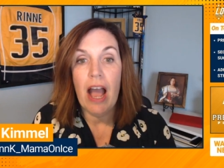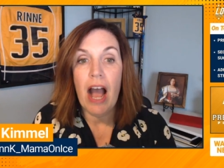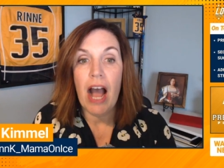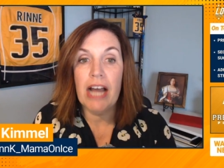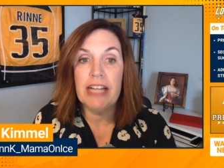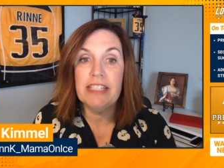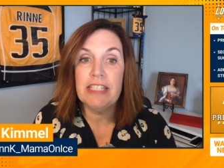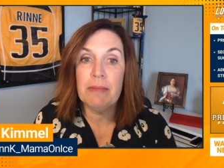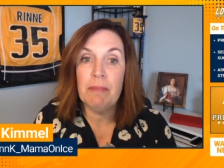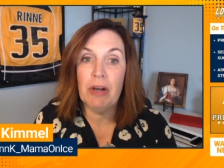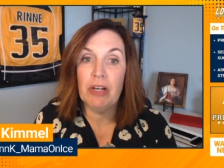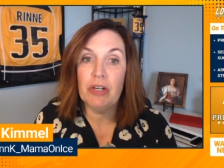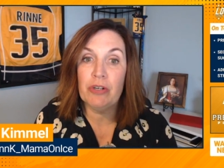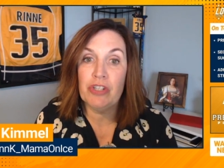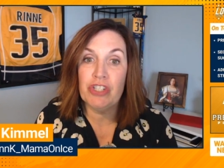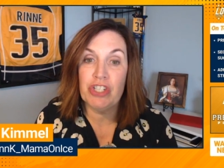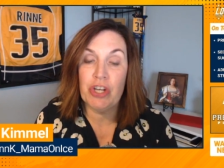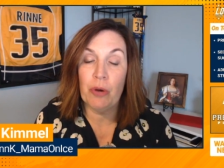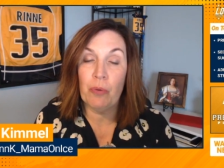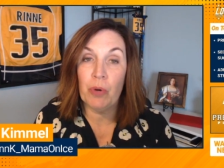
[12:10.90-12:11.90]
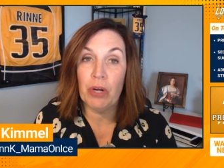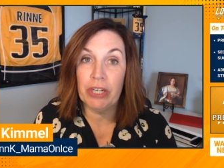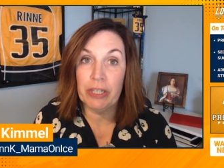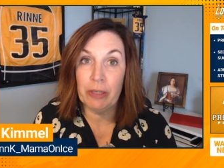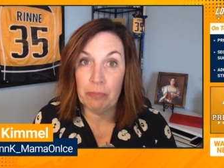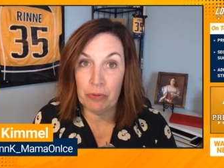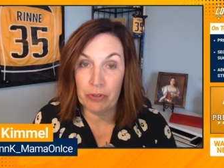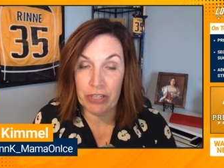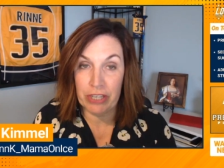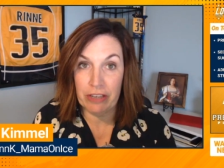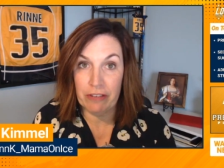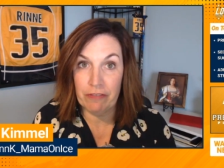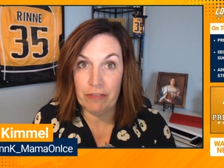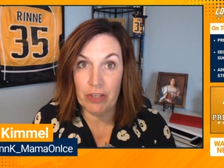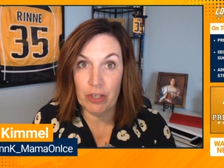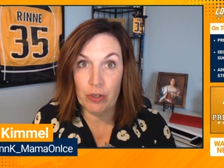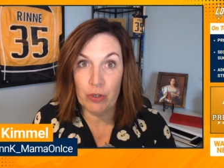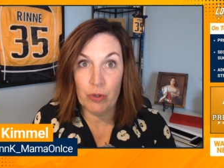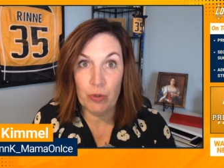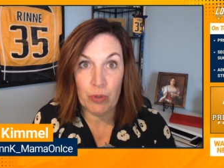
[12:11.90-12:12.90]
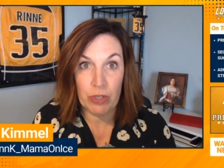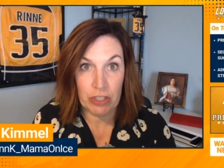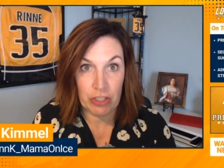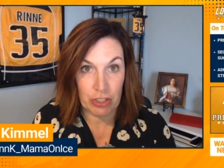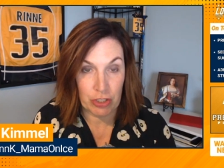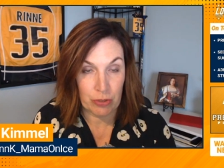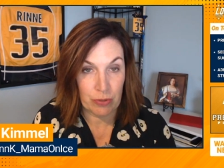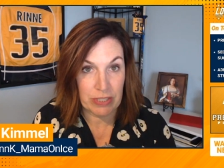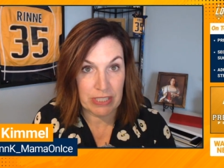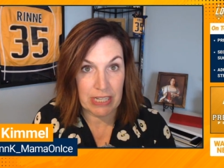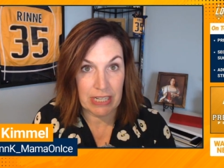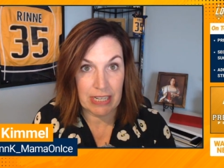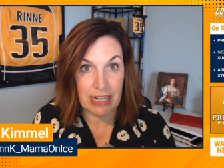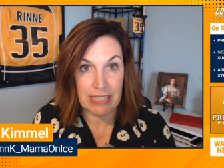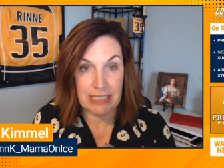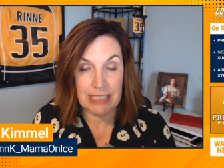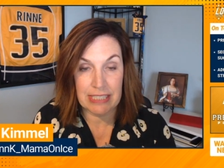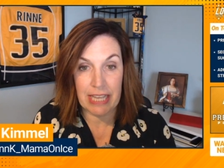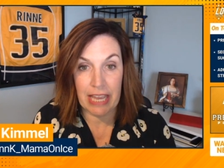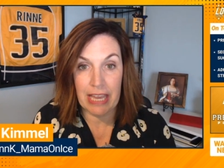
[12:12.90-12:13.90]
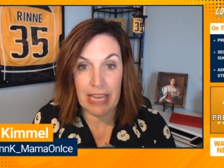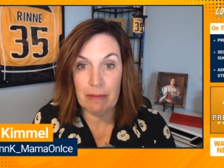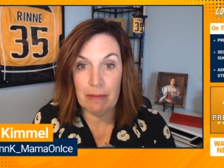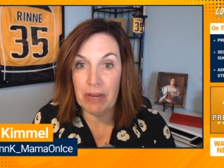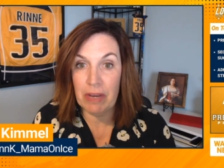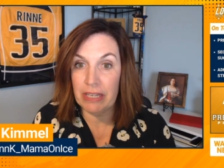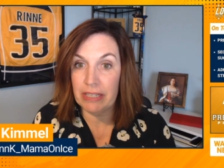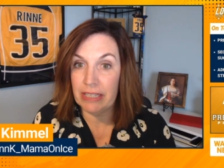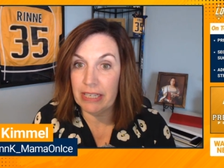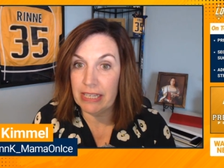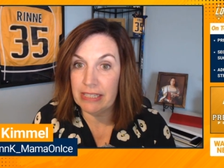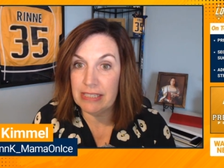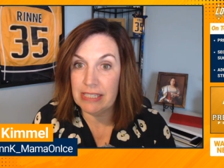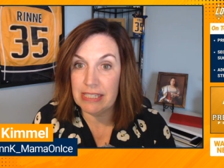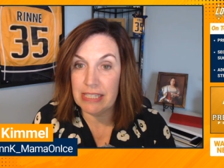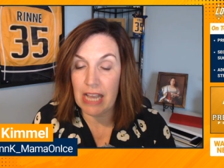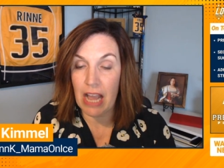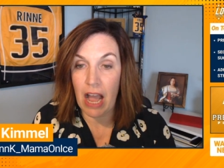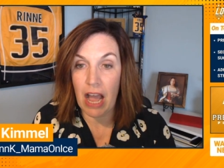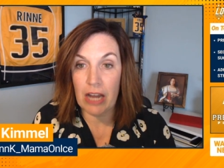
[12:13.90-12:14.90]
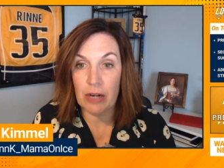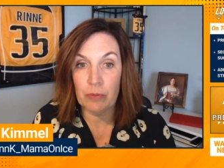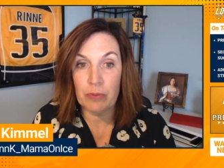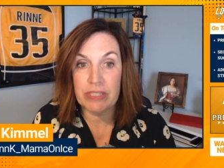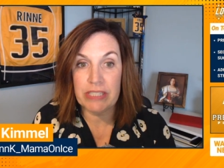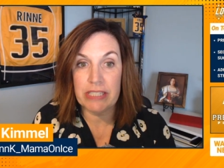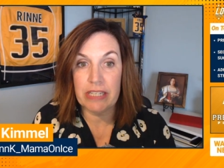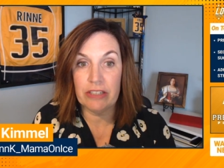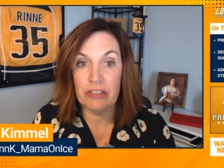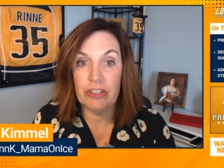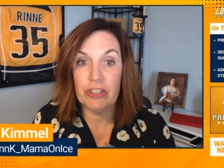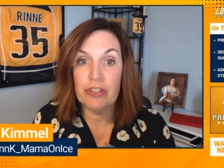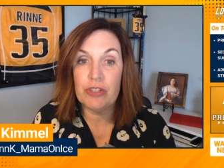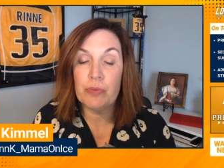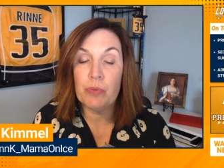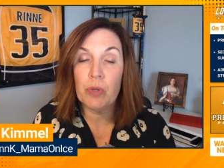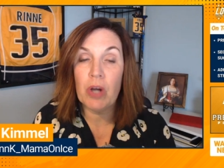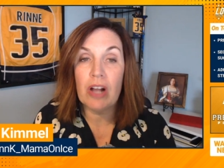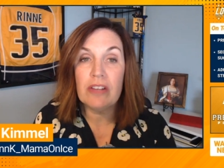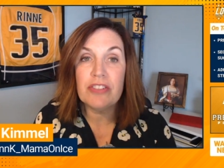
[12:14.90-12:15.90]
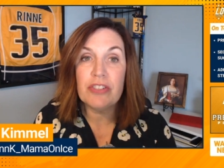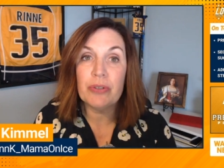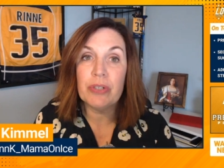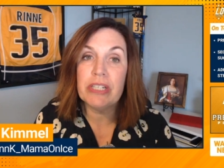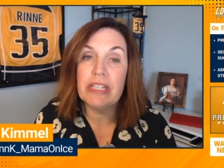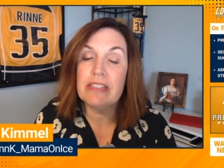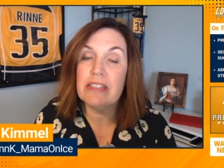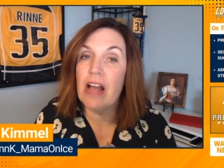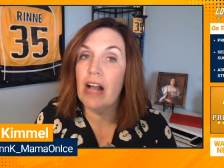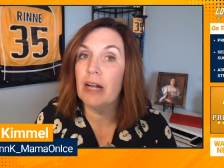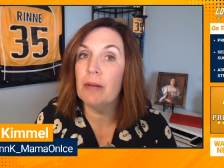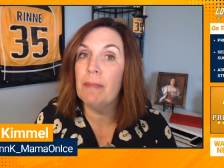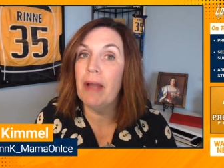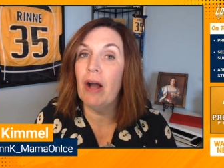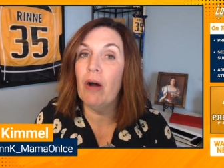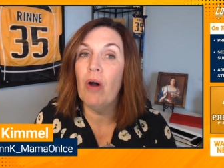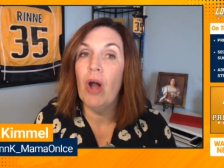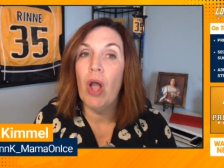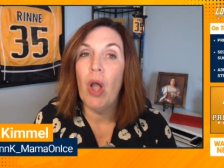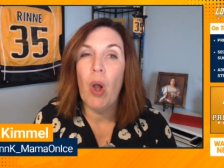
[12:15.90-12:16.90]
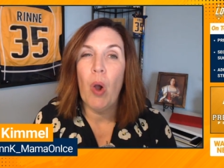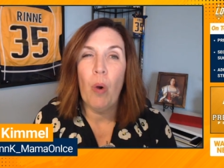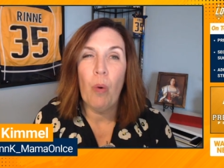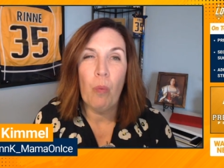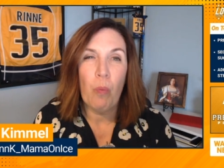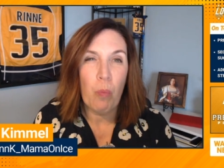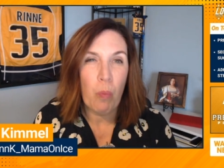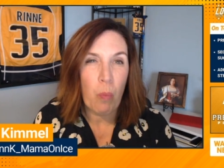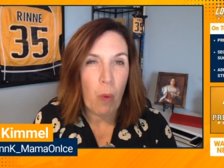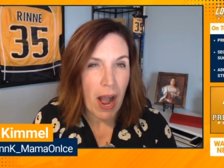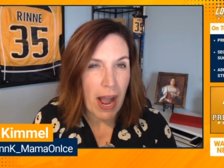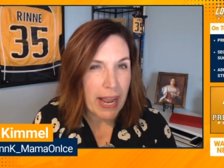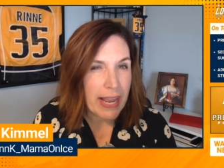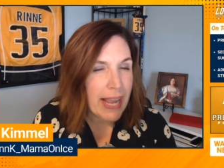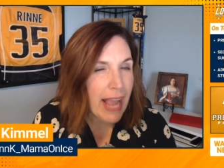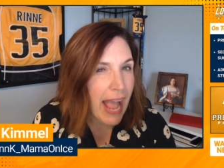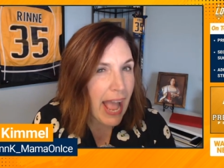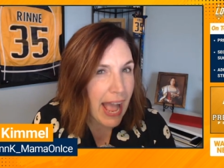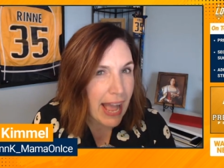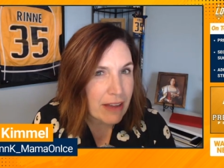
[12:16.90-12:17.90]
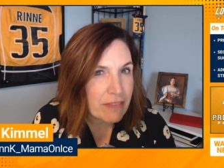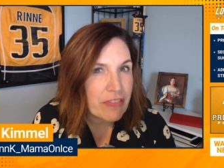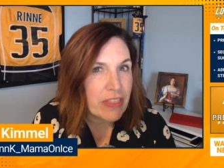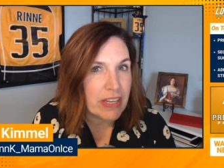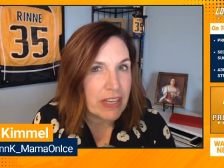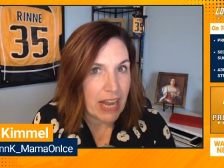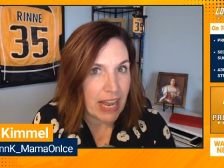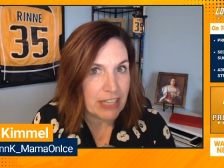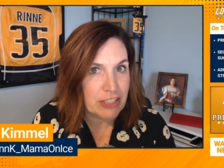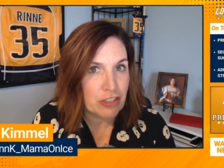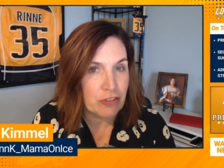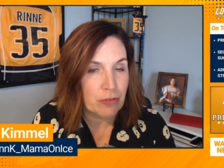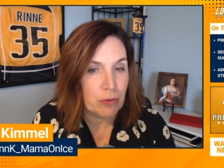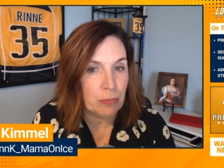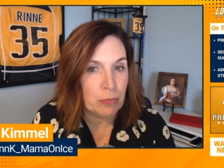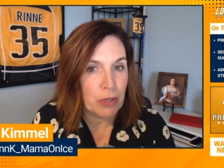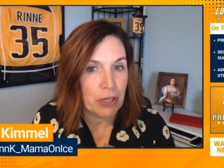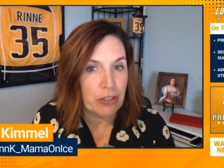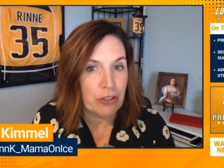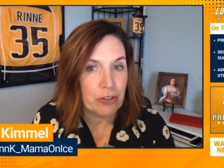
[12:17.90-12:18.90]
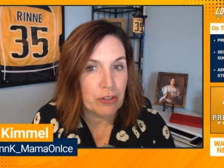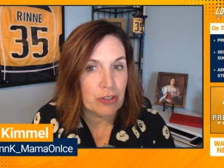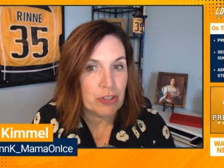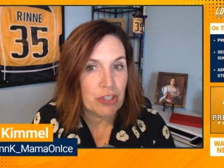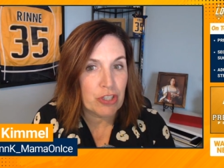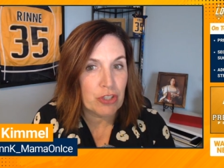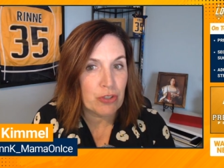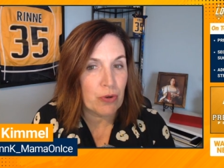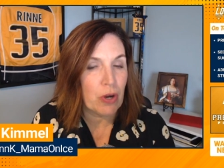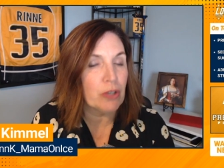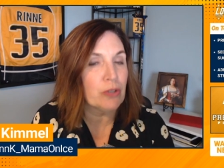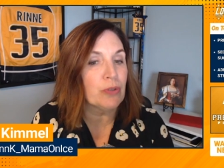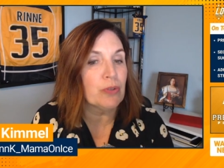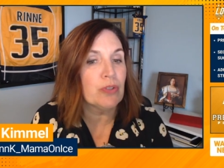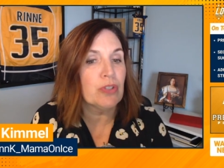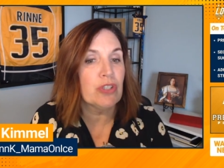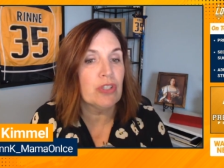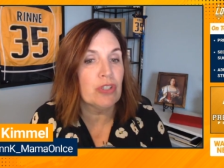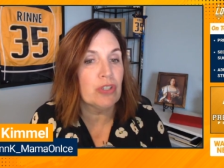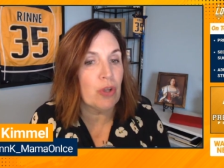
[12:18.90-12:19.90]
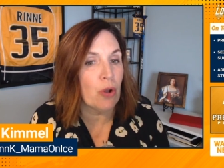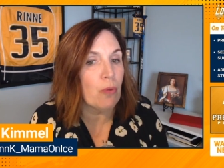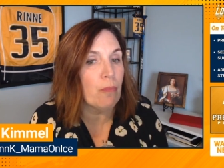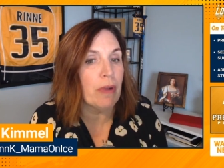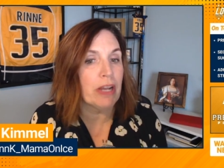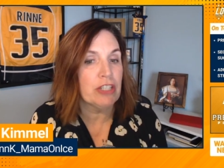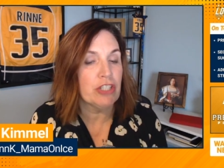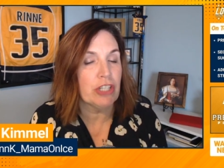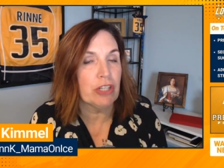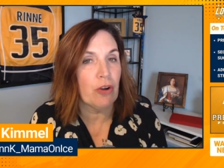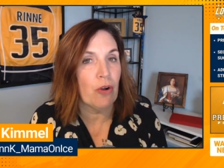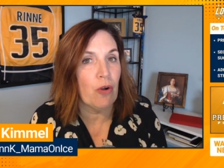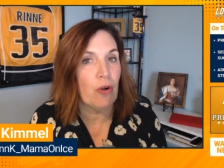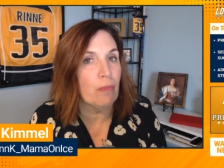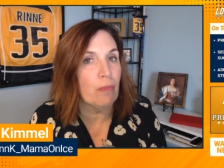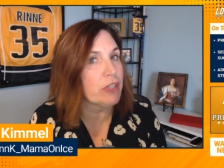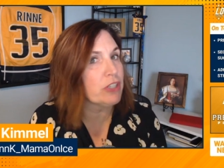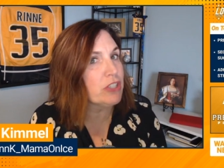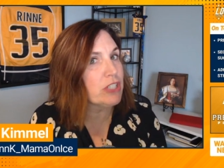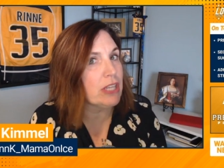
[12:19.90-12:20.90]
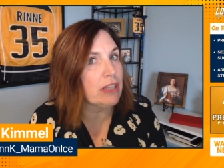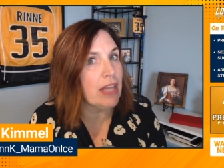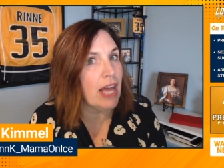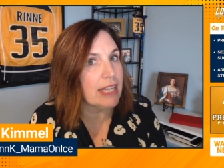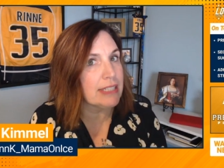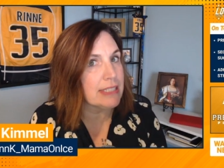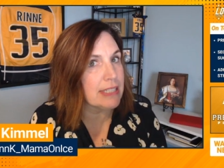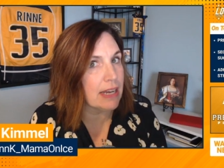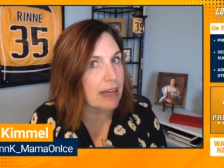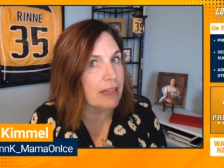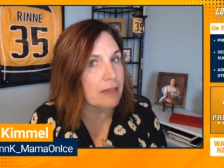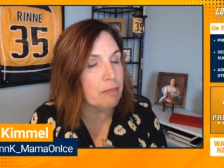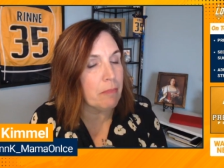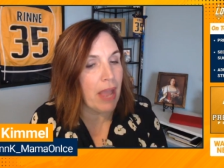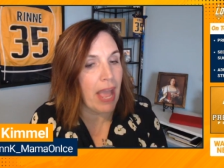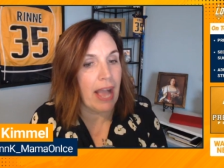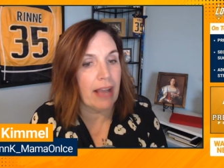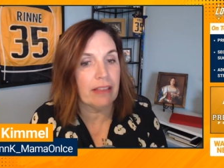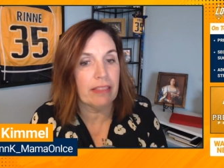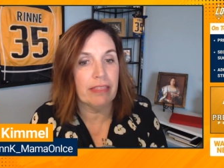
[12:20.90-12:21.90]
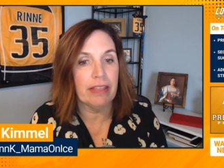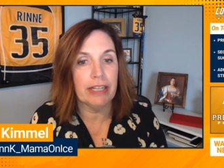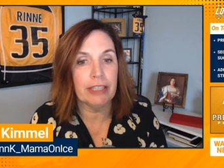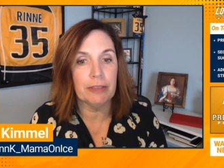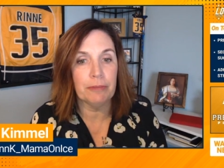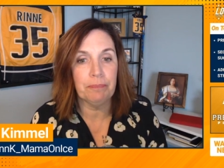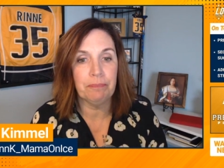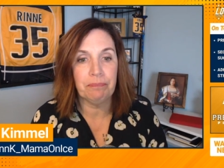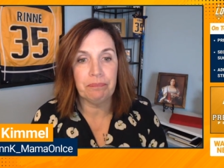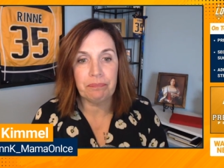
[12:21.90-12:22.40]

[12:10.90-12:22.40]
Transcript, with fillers: On tomorrow's show we're going to preview Tuesday night's game against the Ottawa Senators. We're also going to talk about why have the Nashville Predators struggled so much at home? There's a lot to unpack there.